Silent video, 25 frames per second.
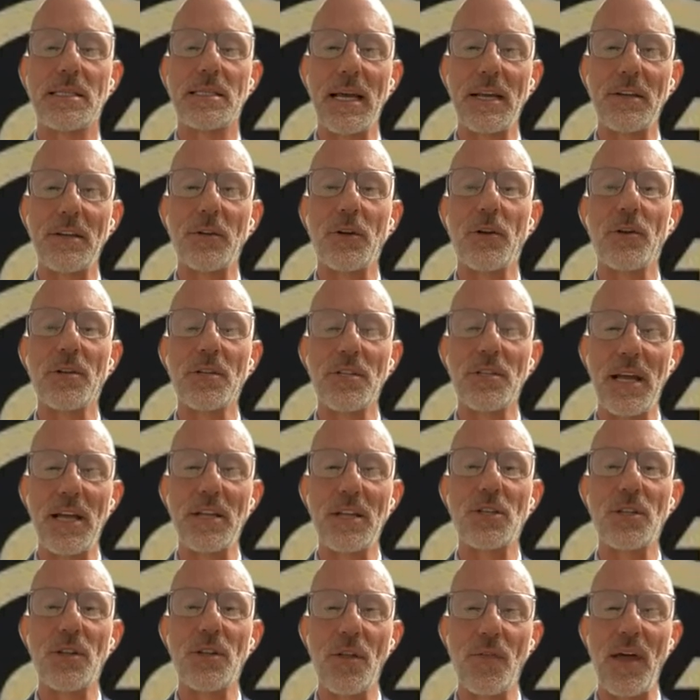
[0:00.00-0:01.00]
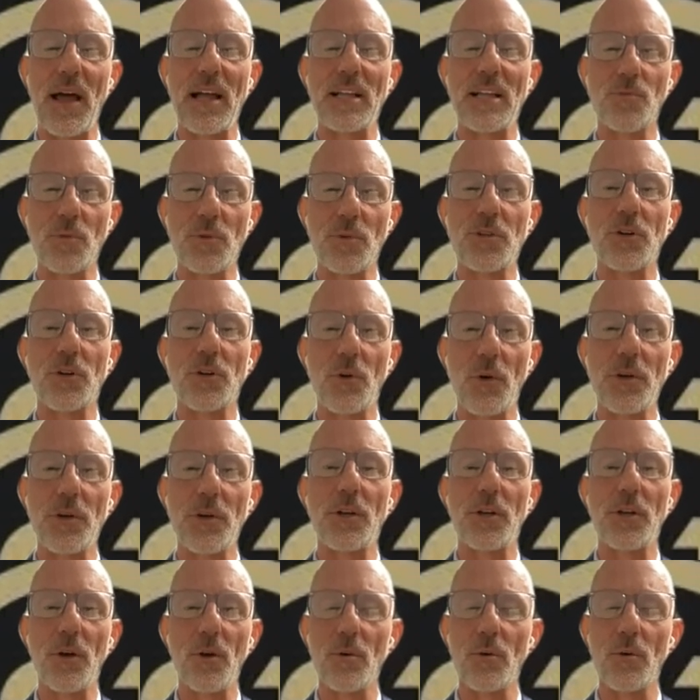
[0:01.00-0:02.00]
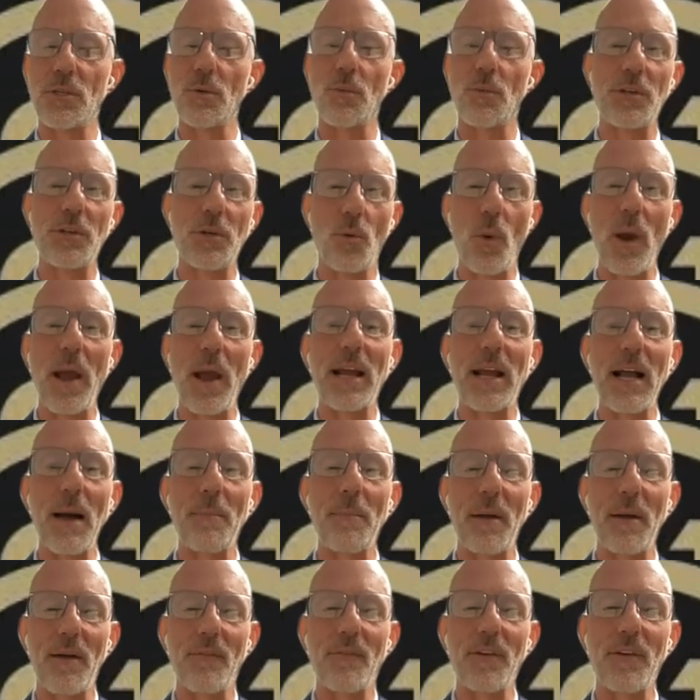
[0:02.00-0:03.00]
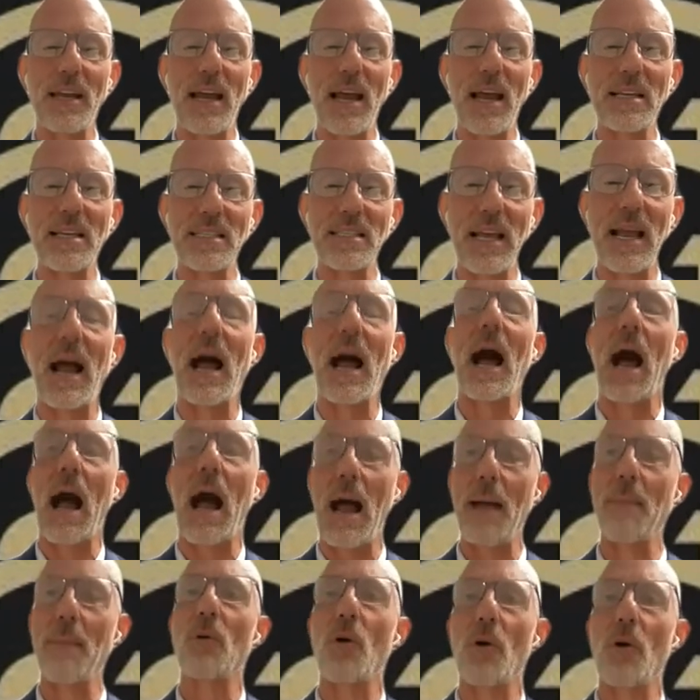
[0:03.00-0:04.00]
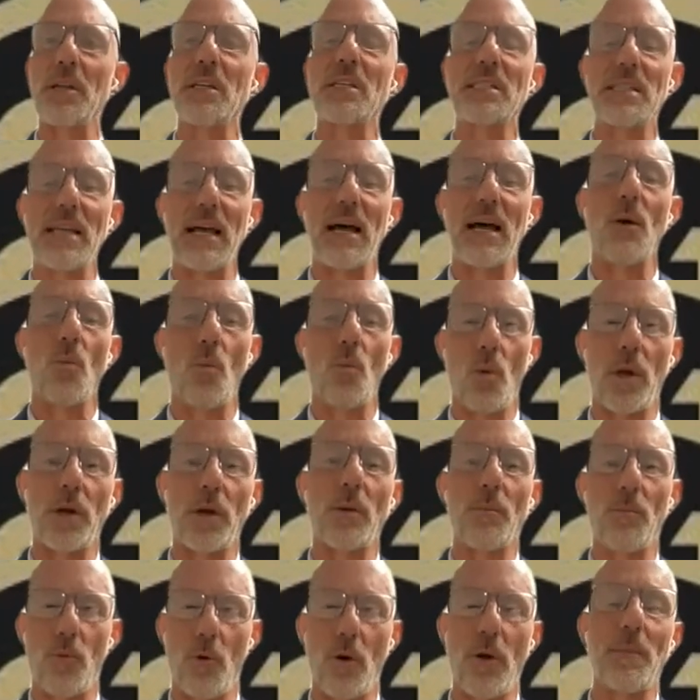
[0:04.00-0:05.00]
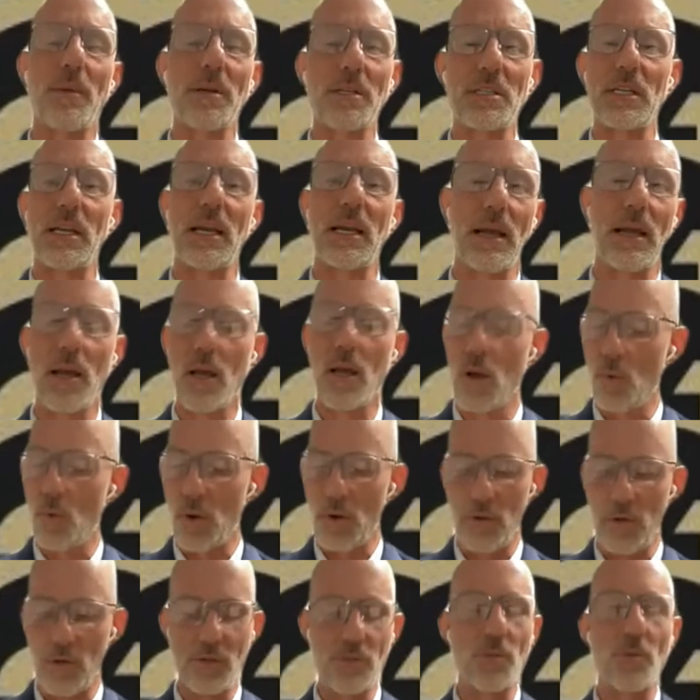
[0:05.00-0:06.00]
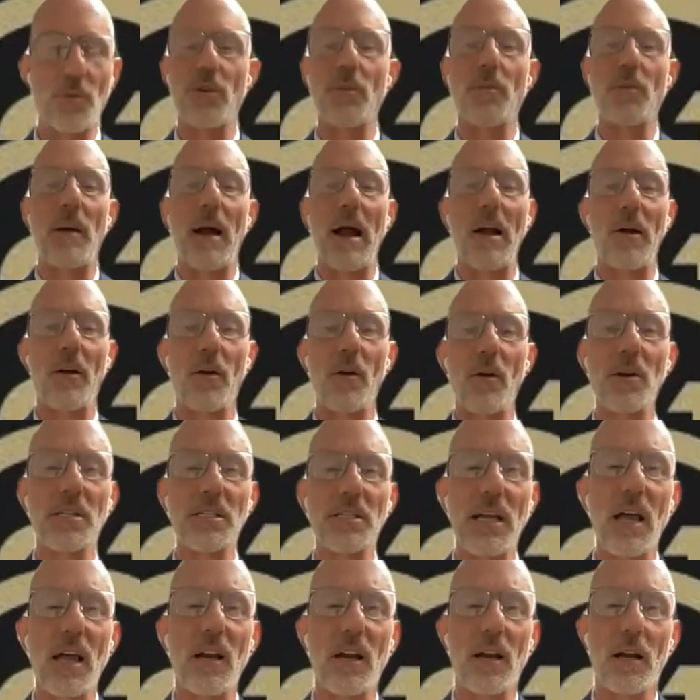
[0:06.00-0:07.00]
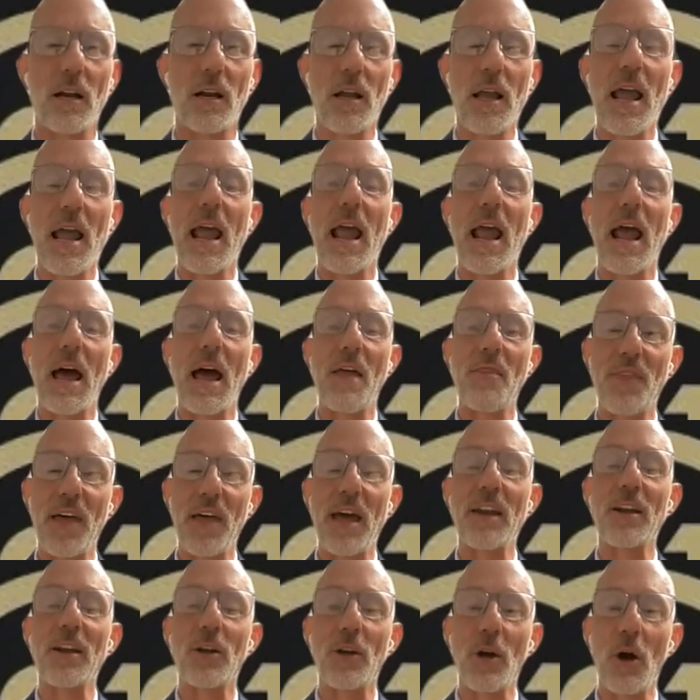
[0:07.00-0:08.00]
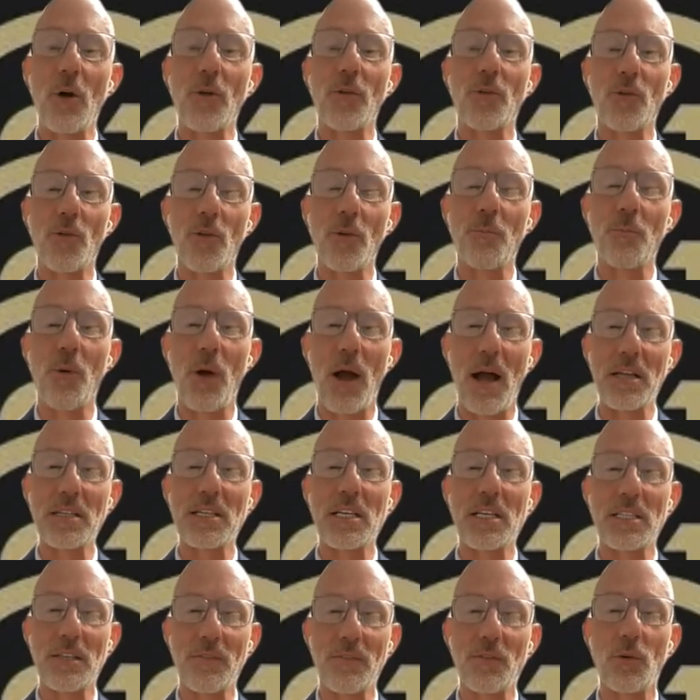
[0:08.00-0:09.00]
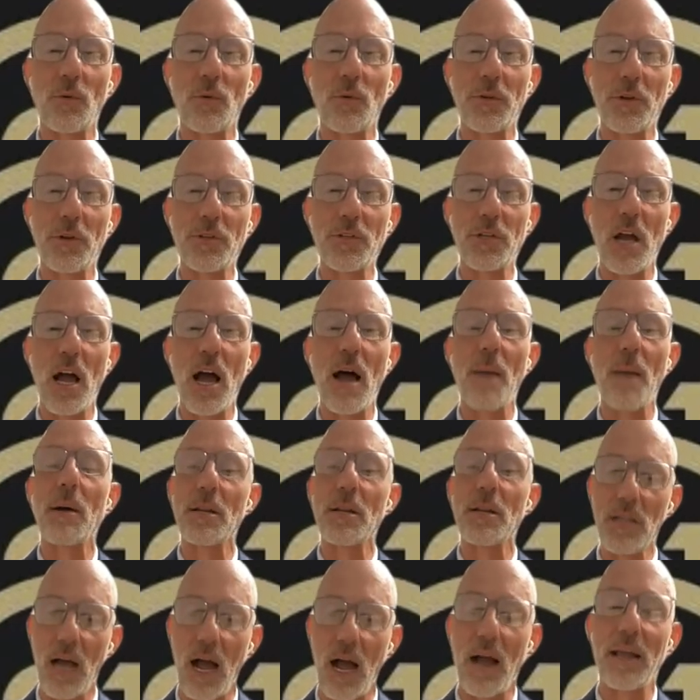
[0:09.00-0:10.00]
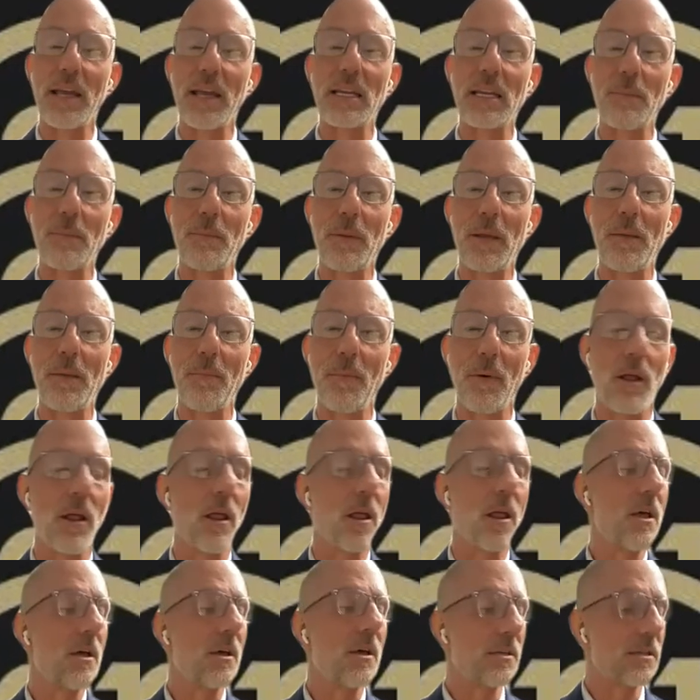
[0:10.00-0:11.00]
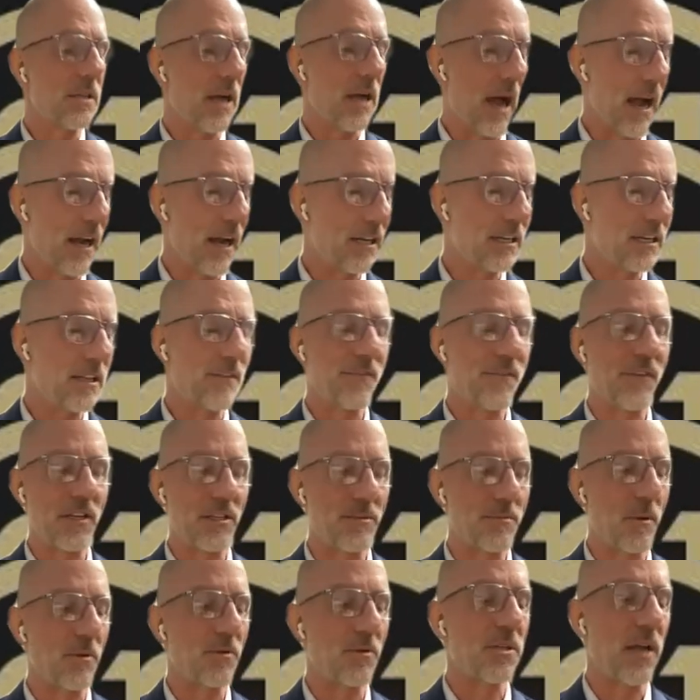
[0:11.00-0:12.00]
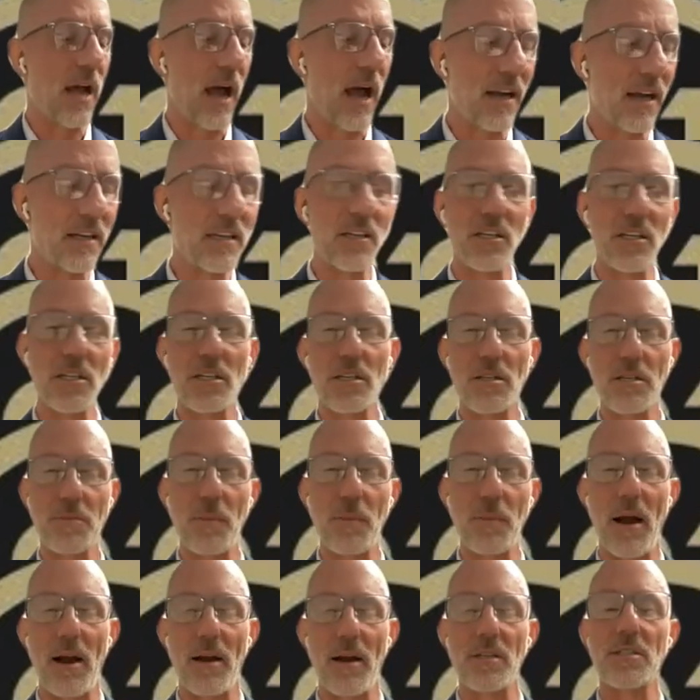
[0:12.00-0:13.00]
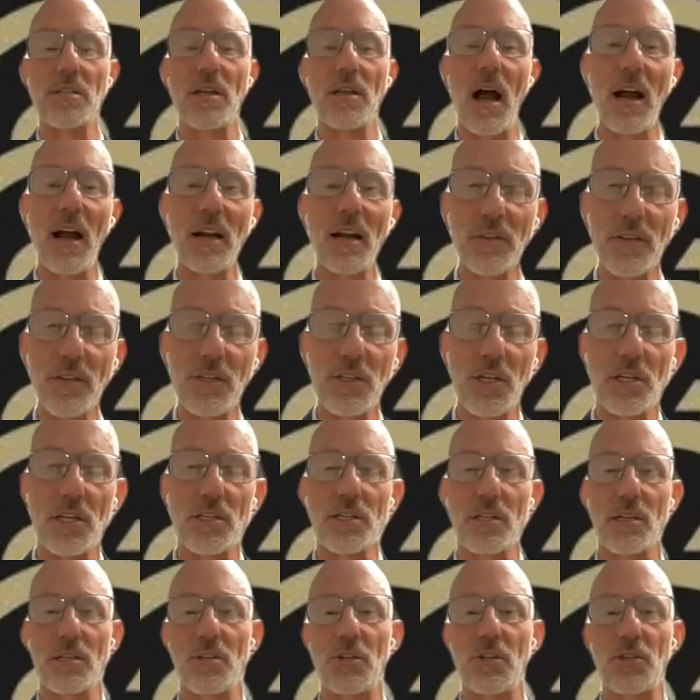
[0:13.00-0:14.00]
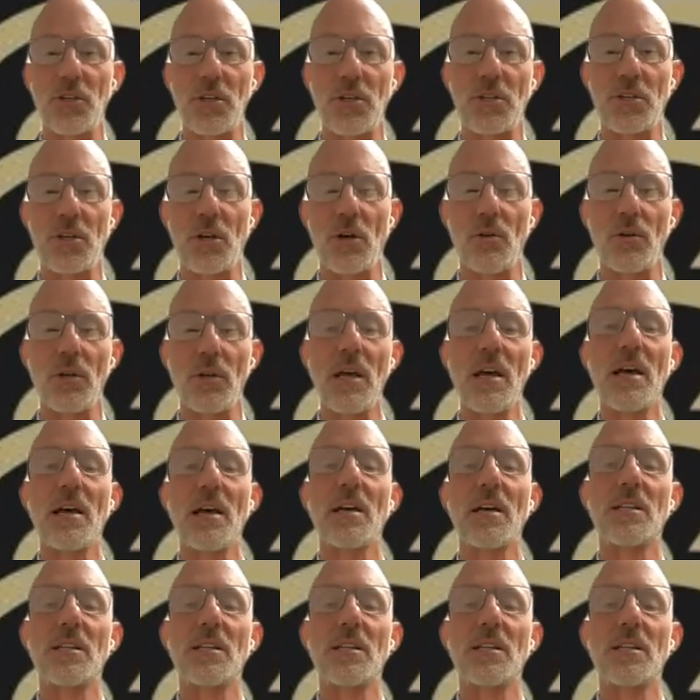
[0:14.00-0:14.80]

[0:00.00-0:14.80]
set your intention that that's what you're going to do. So when you wake up every day, say, I'm going to set one appointment today, whether it's with a buyer or a seller, and then go through the process of doing your job, talking to people. Talk to the FISBOs, talk to the expireds, talk to the just listed, just sold,